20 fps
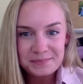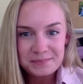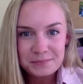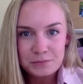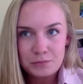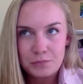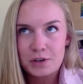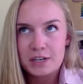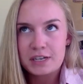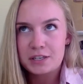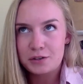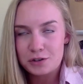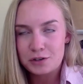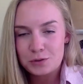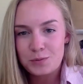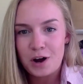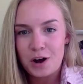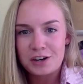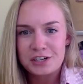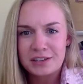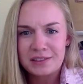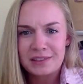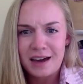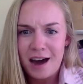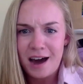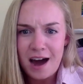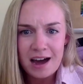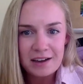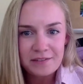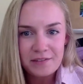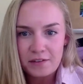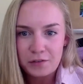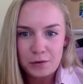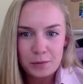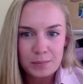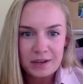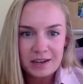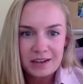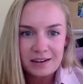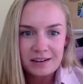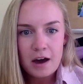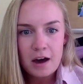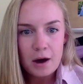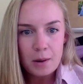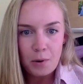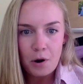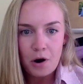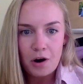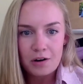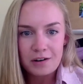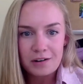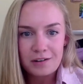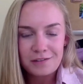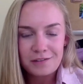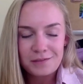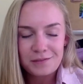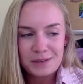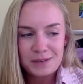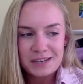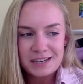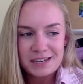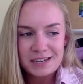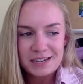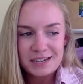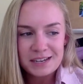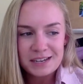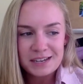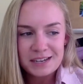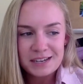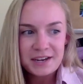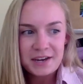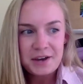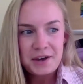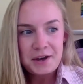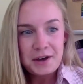research project that I've ever been a part of, because